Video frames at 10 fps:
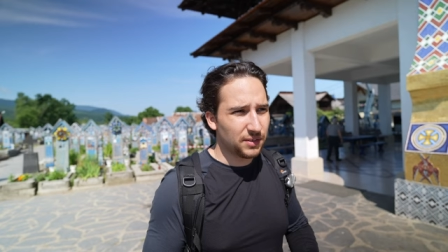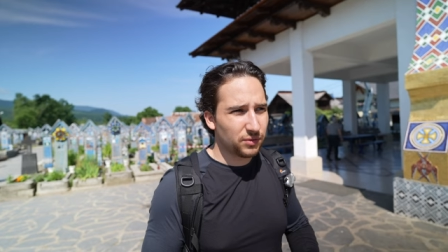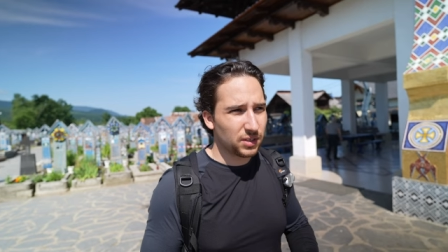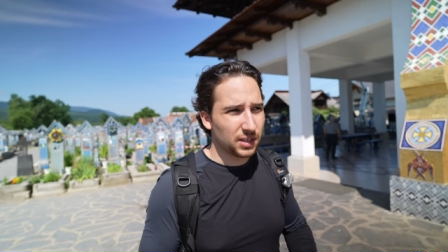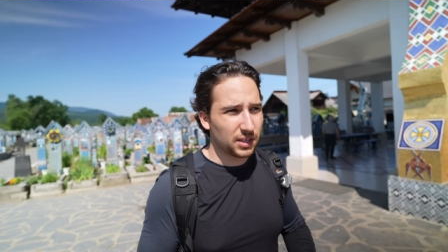
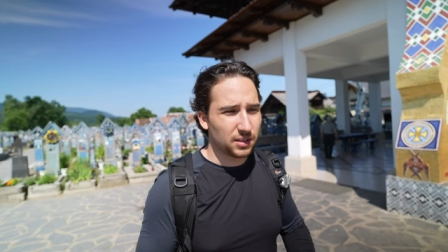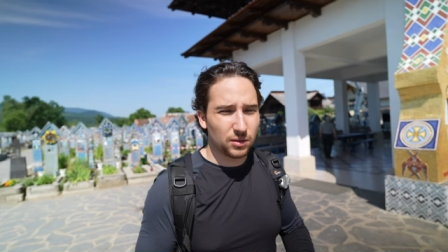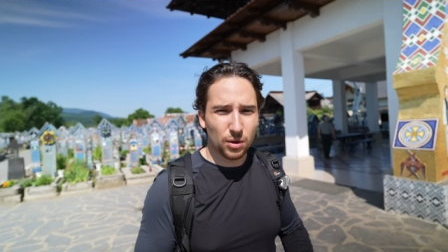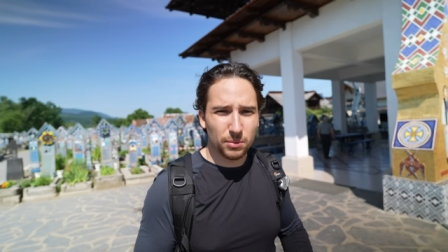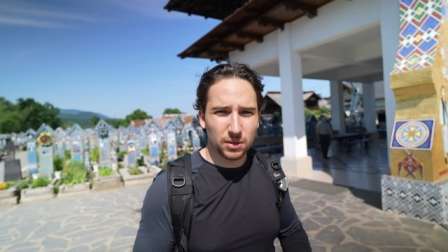different than the
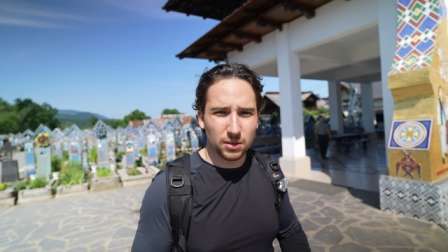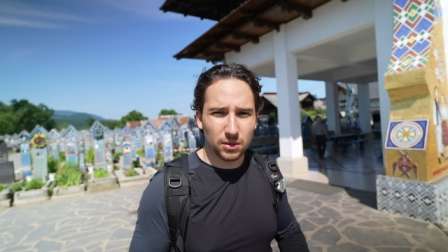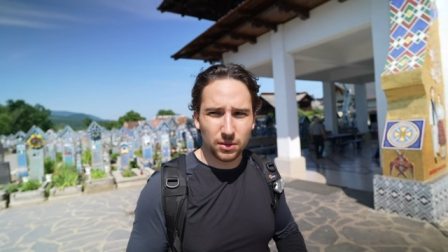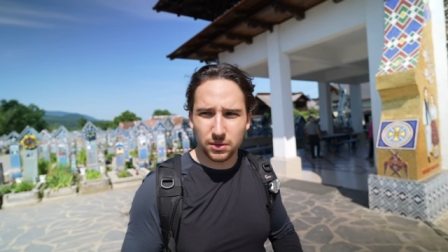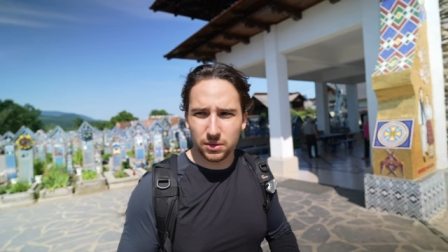normal
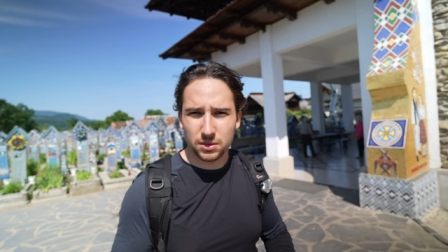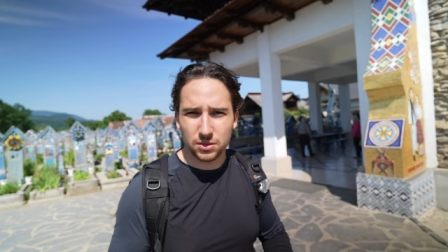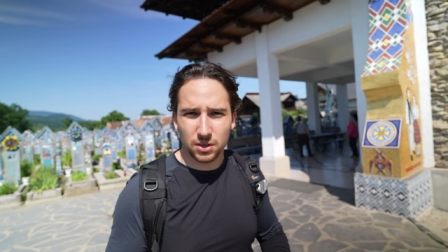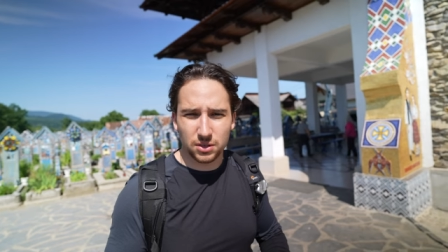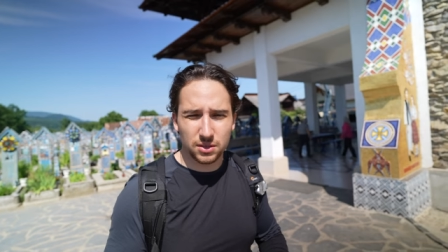Orthodox
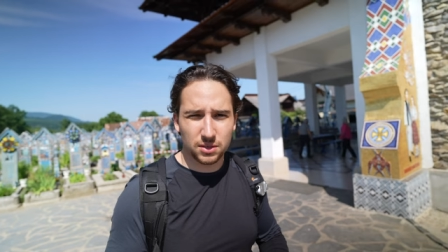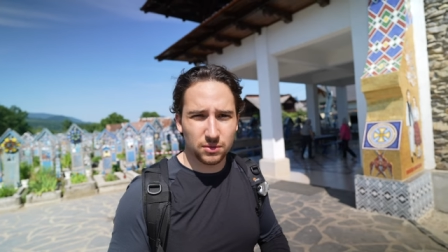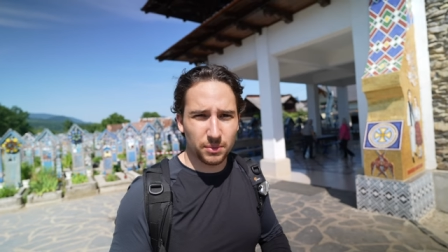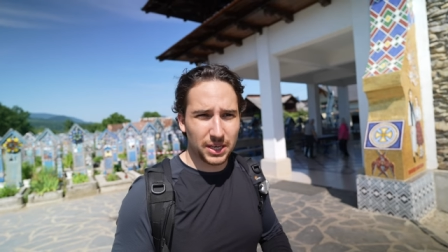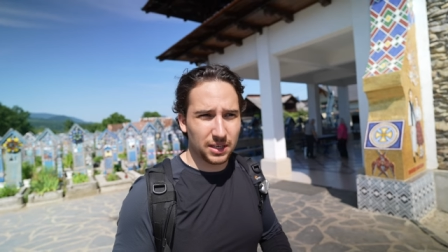churches in
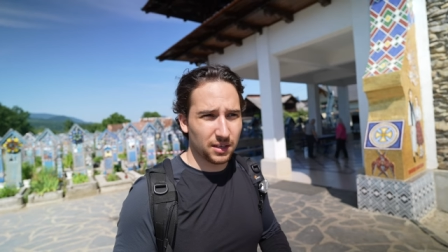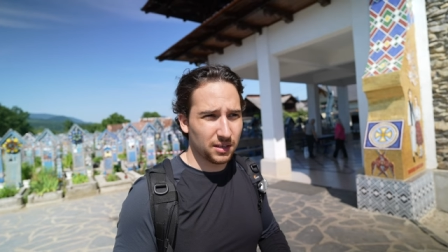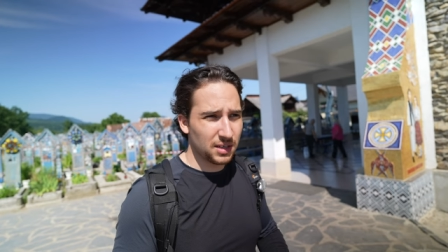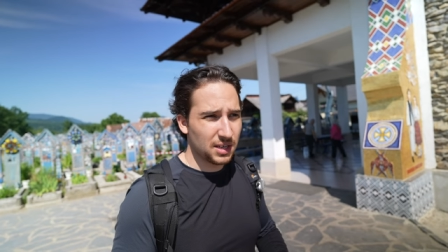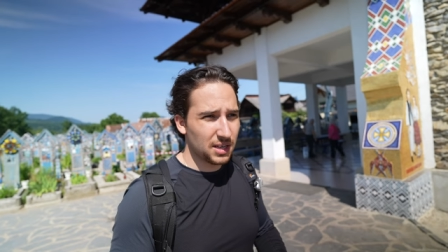Romania.
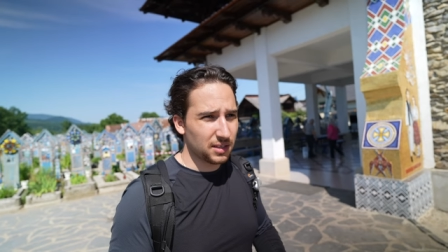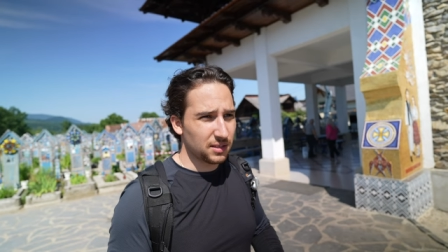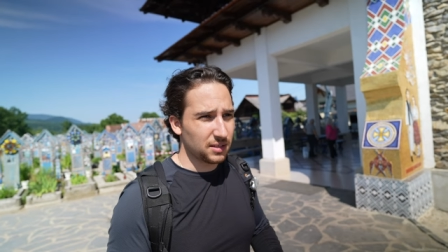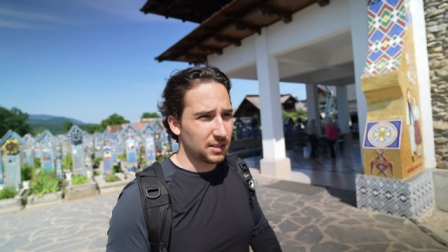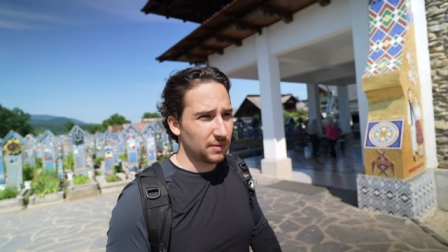This
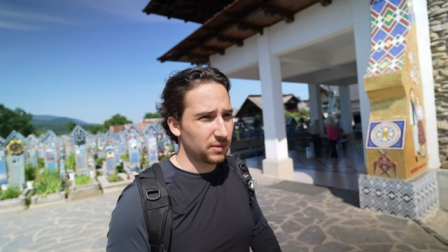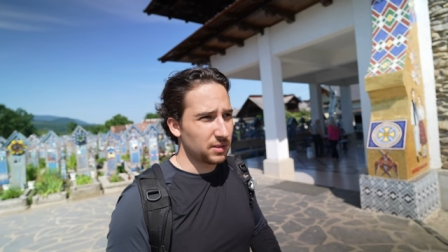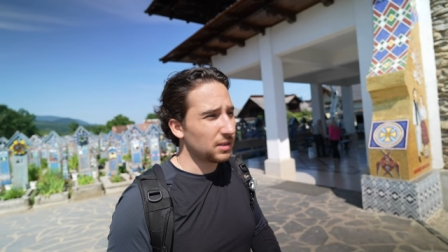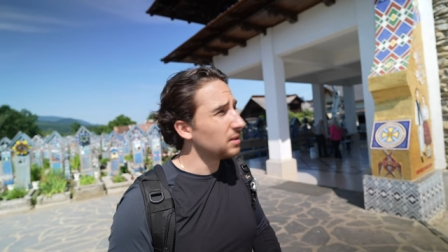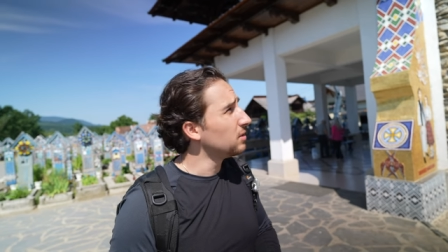is
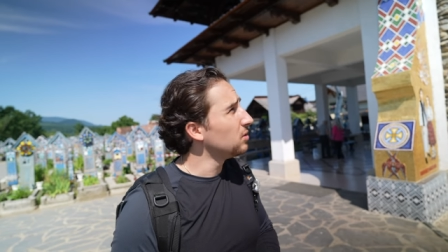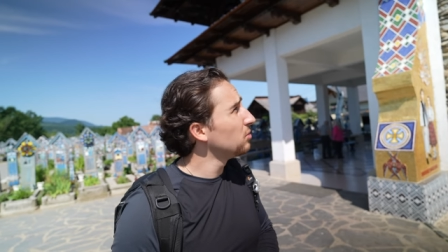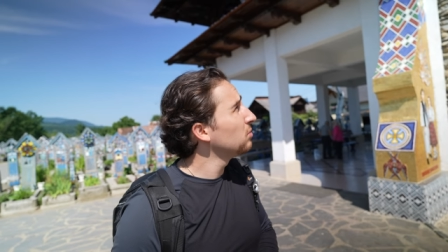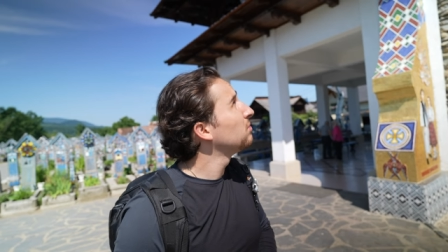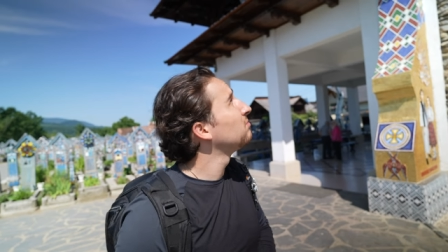definitely new